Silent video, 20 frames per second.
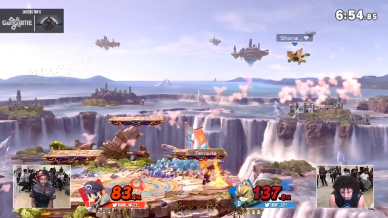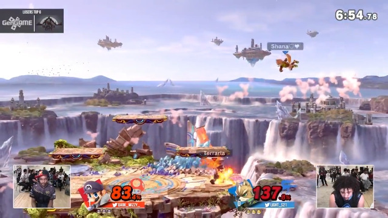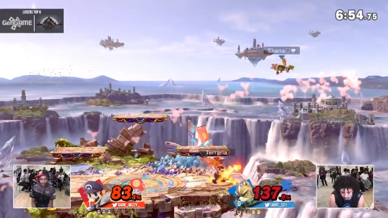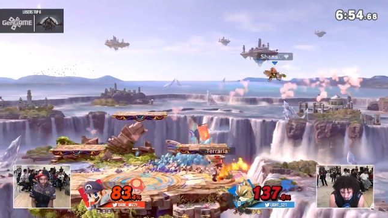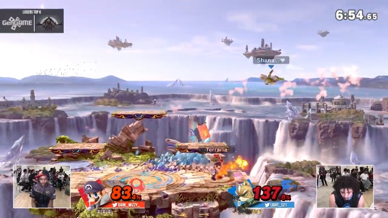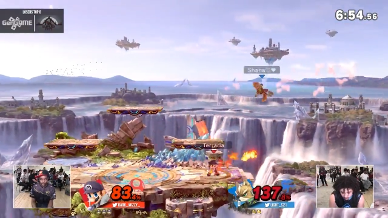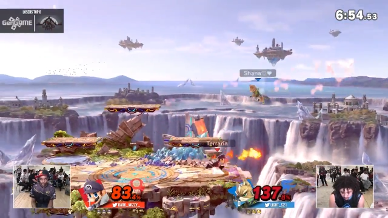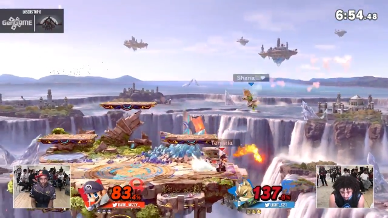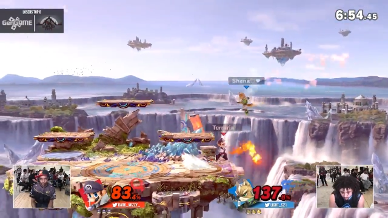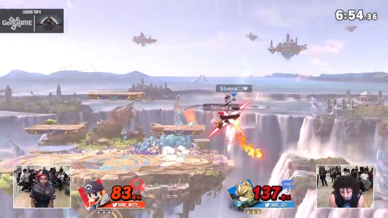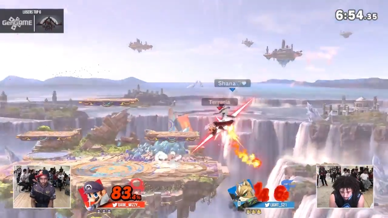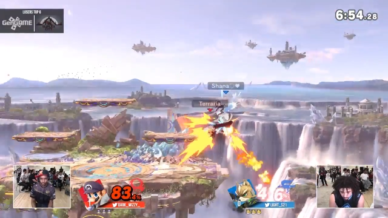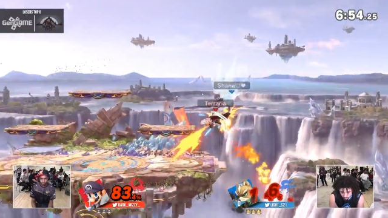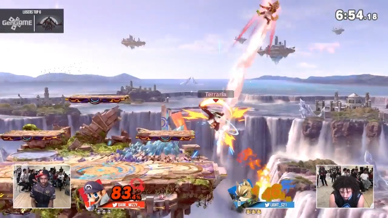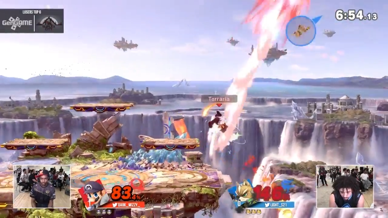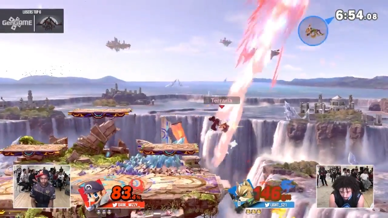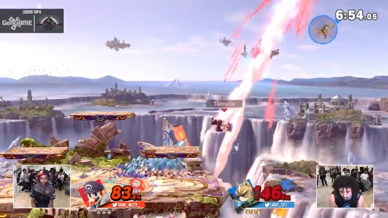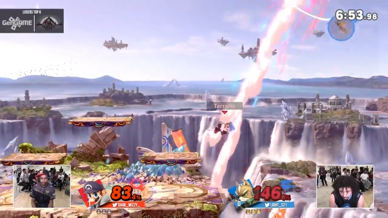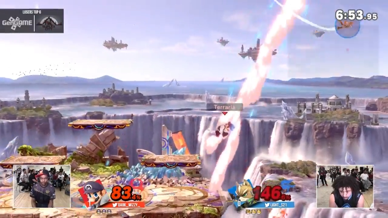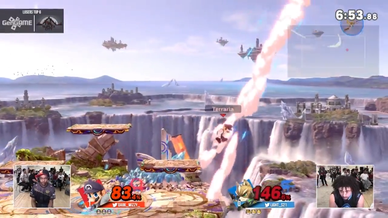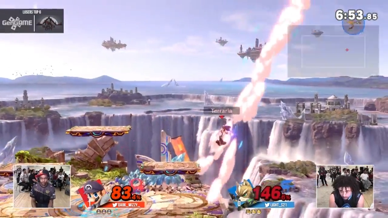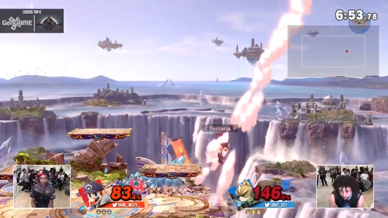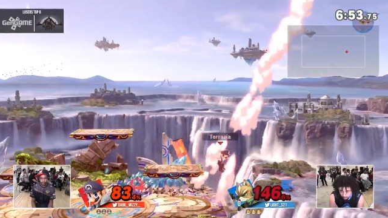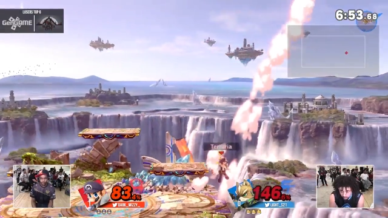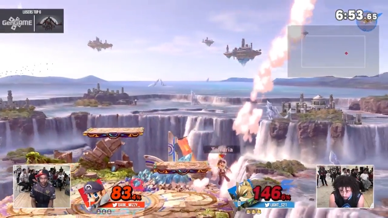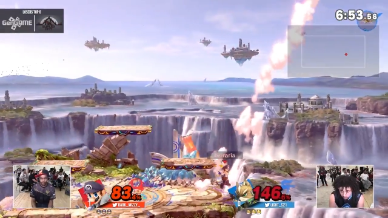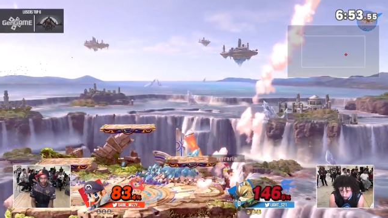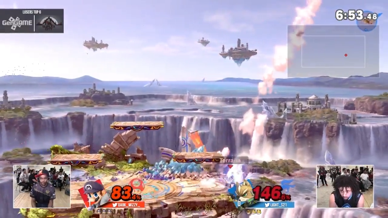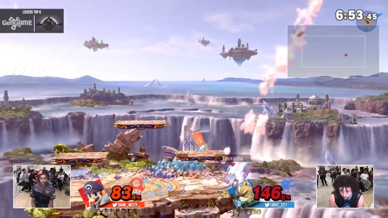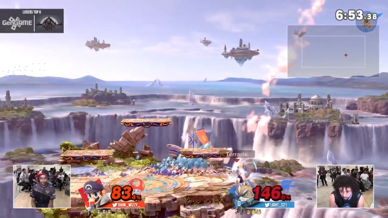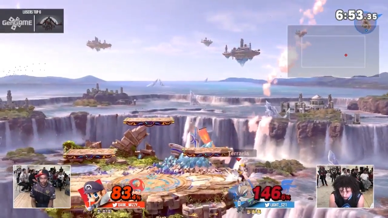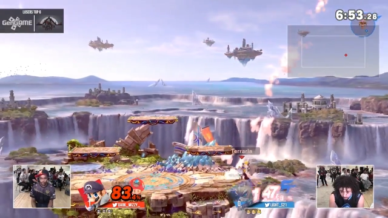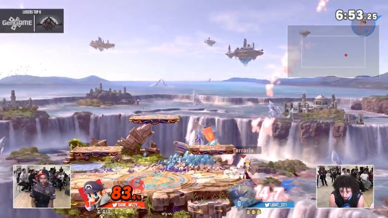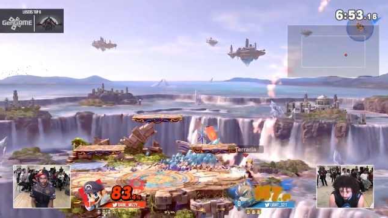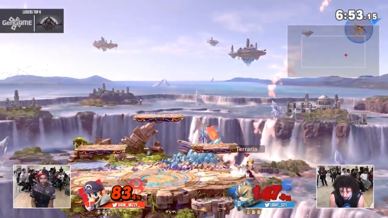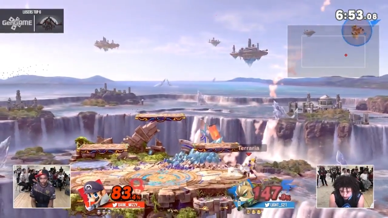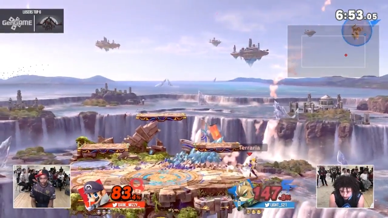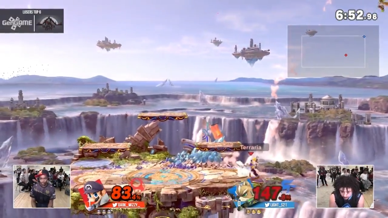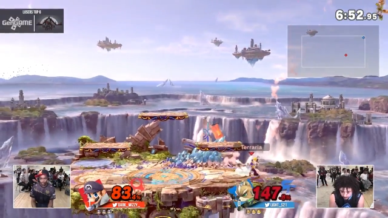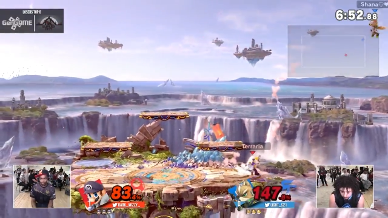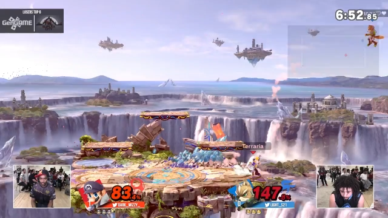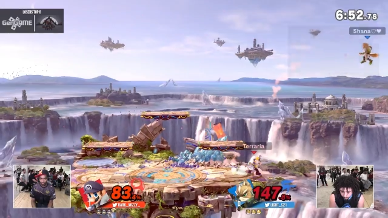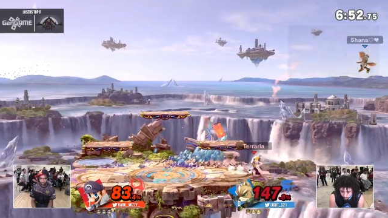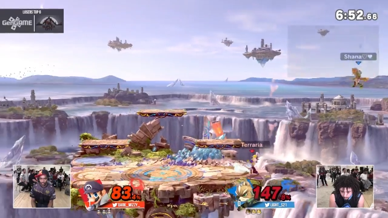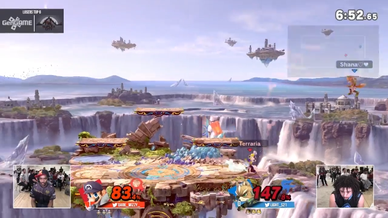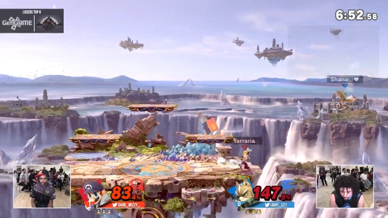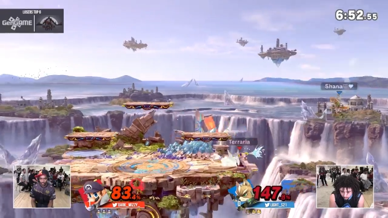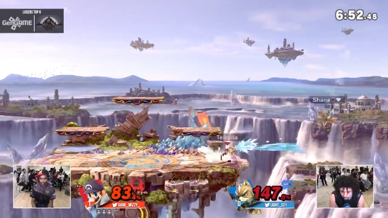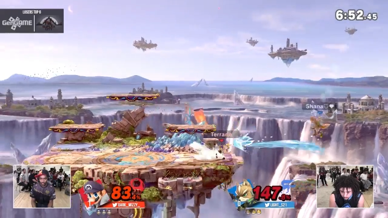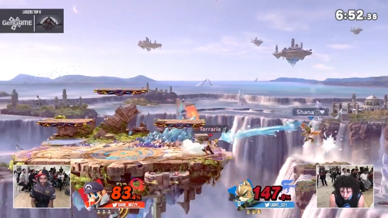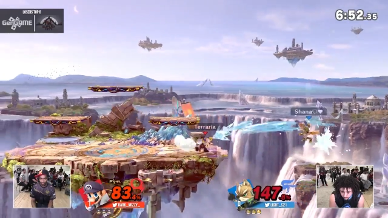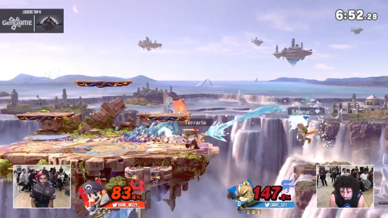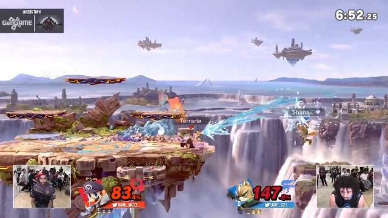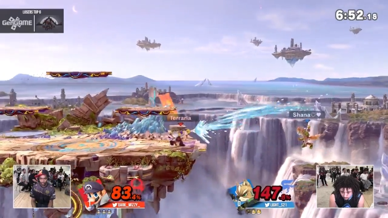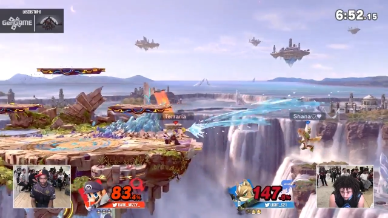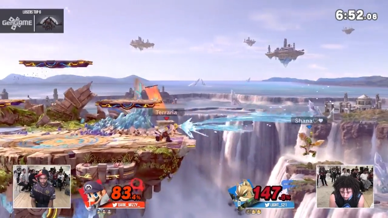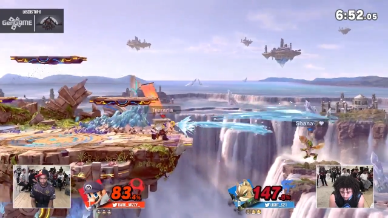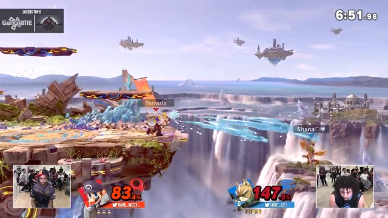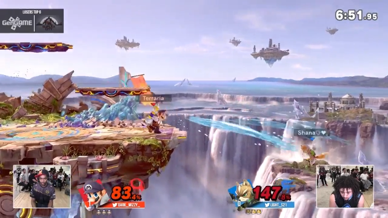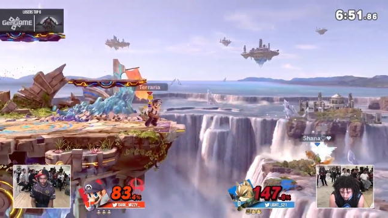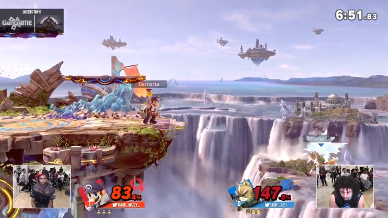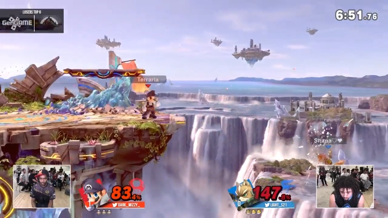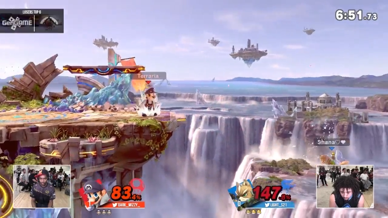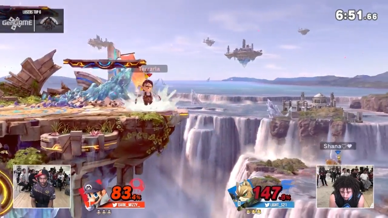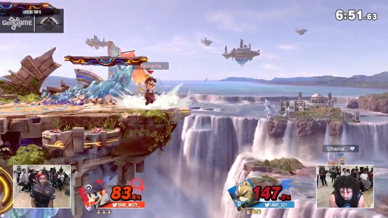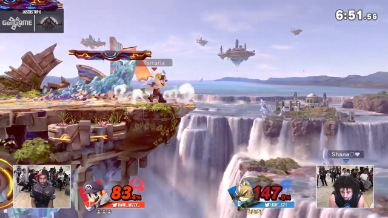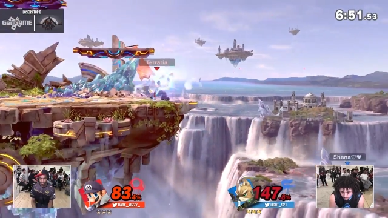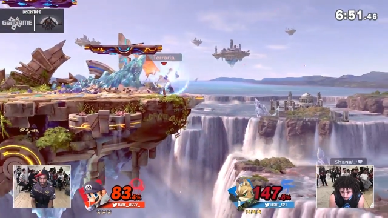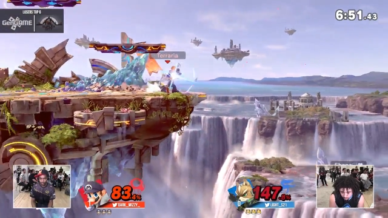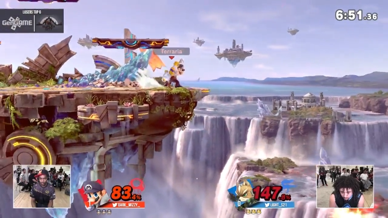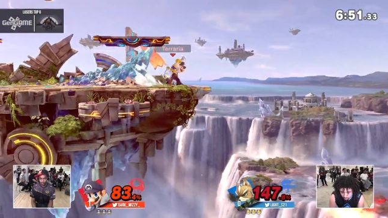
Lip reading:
[unreadable: no face in view]